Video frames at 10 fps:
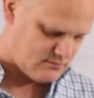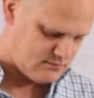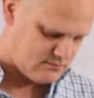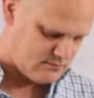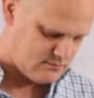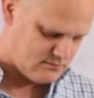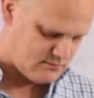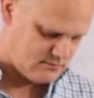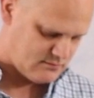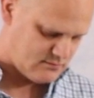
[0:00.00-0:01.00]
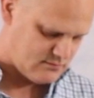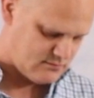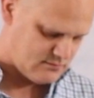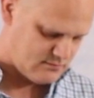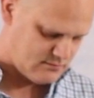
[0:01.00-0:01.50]

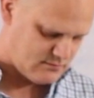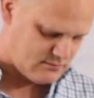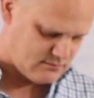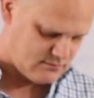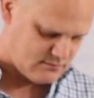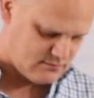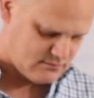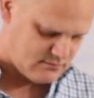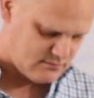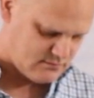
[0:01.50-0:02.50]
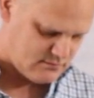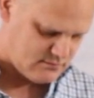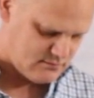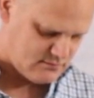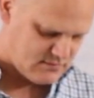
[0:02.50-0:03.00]

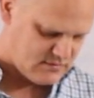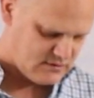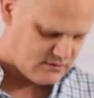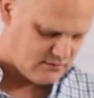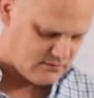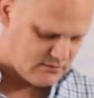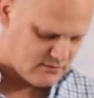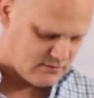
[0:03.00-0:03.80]
No one is speaking in this clip.